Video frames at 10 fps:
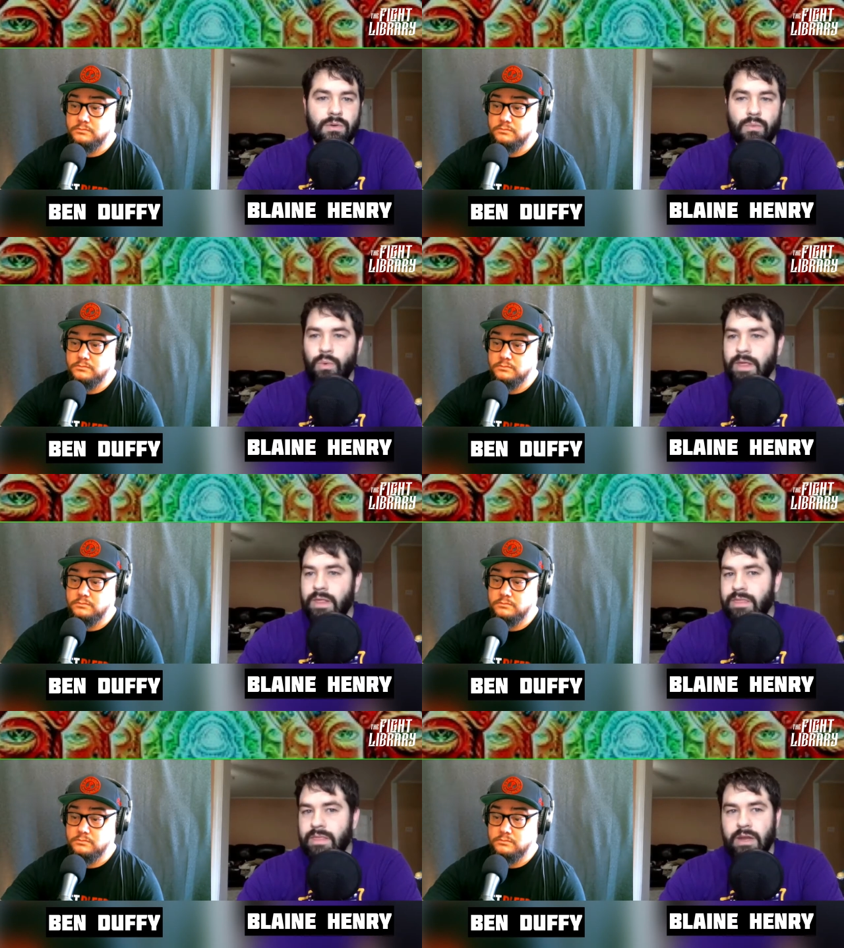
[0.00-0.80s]

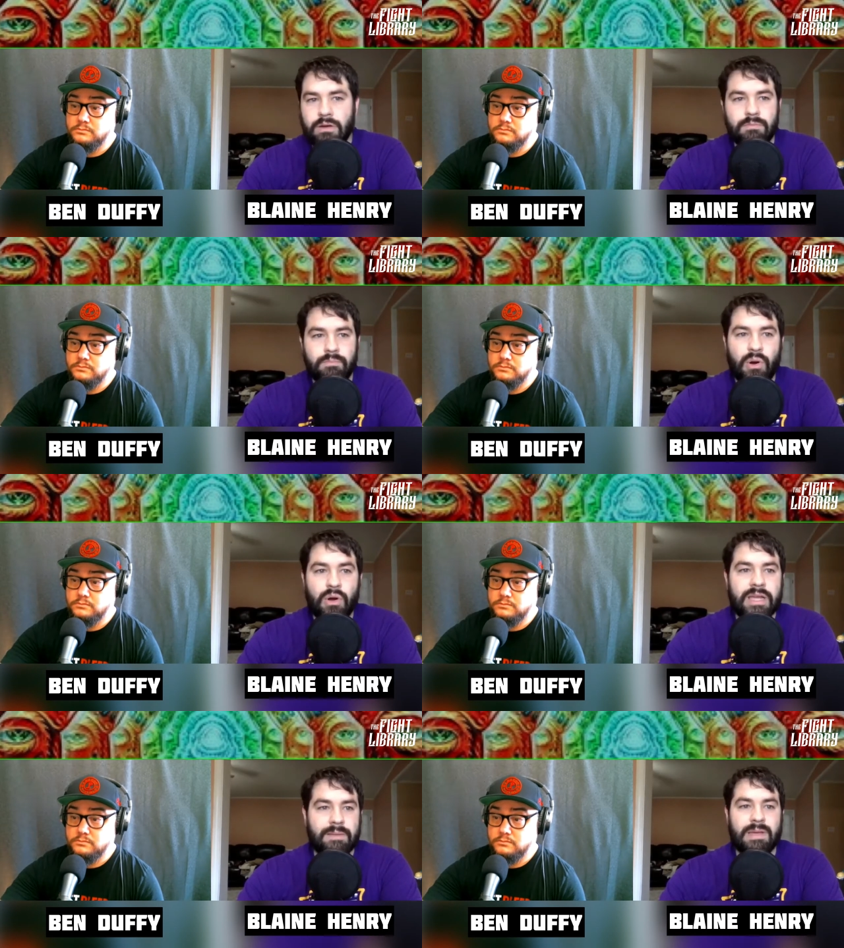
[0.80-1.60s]
Speaker 1: with, you know,
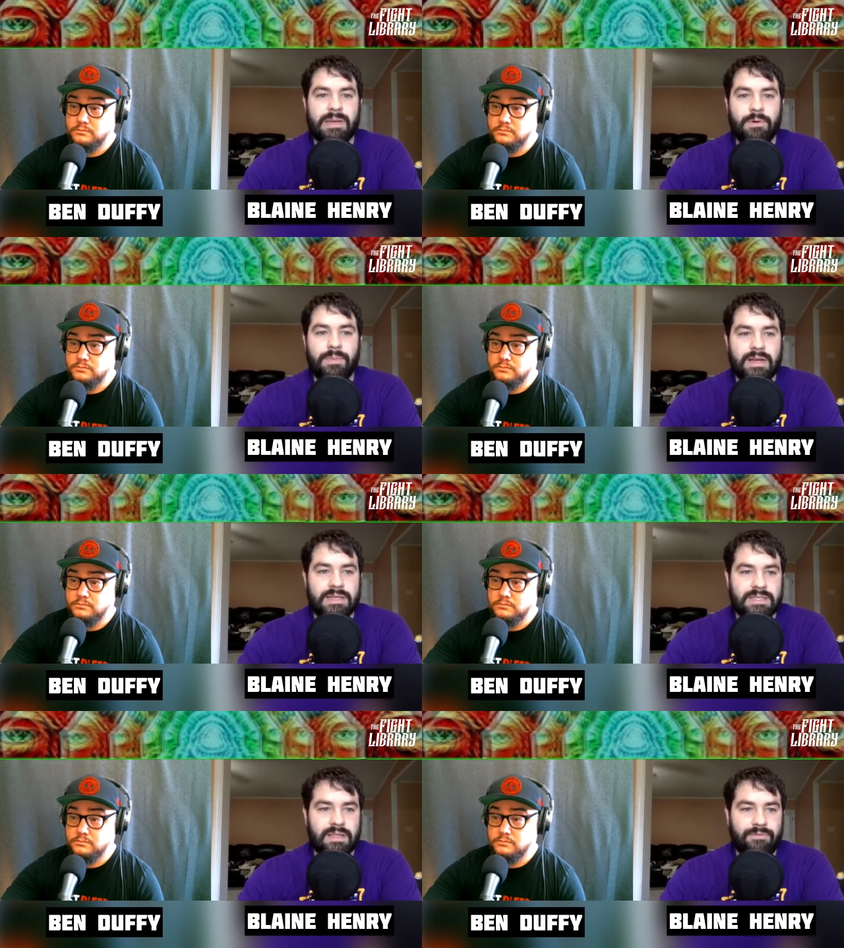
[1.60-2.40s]
booking people
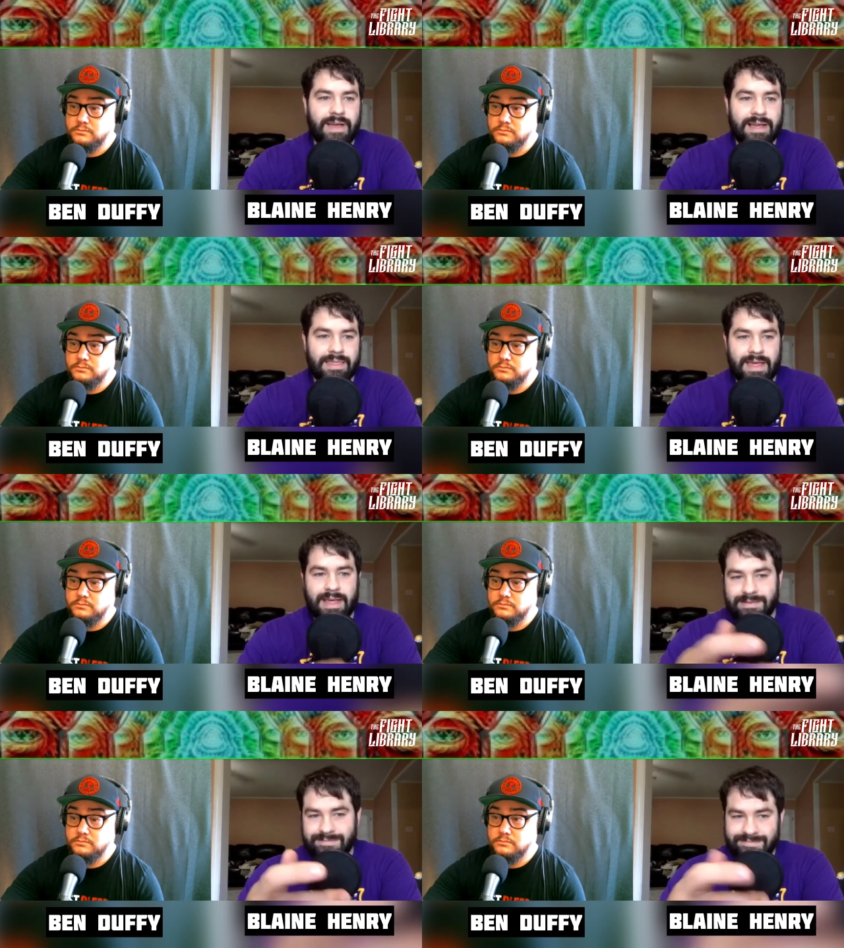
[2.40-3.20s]
because of the fact
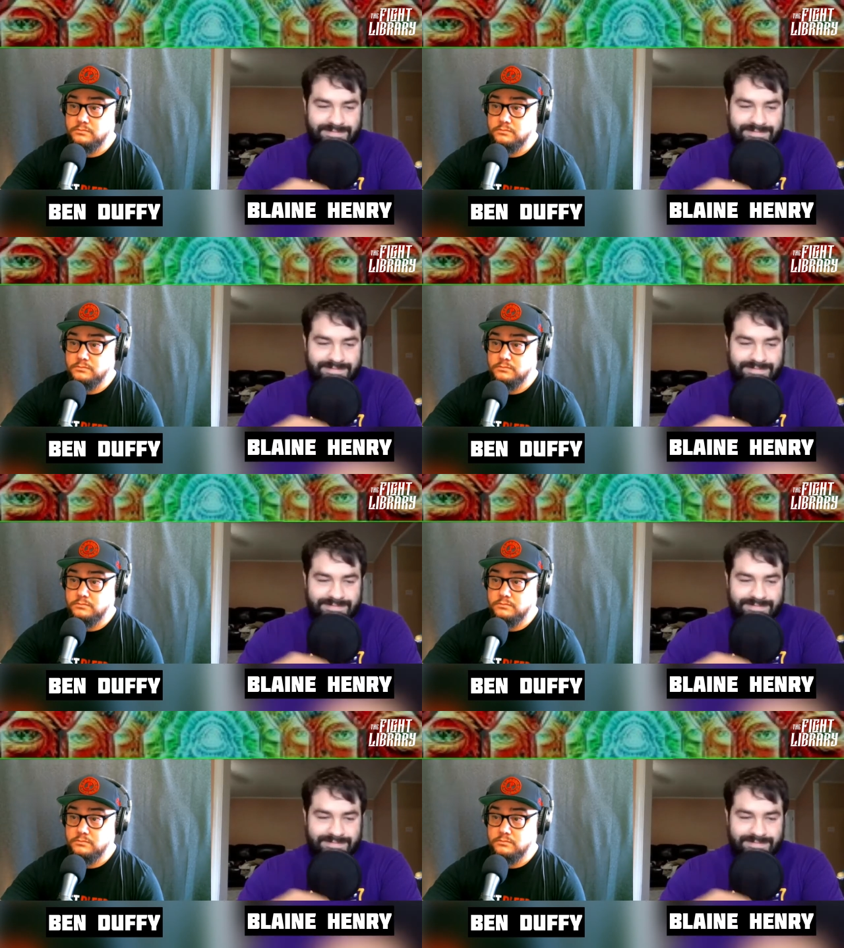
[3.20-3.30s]
that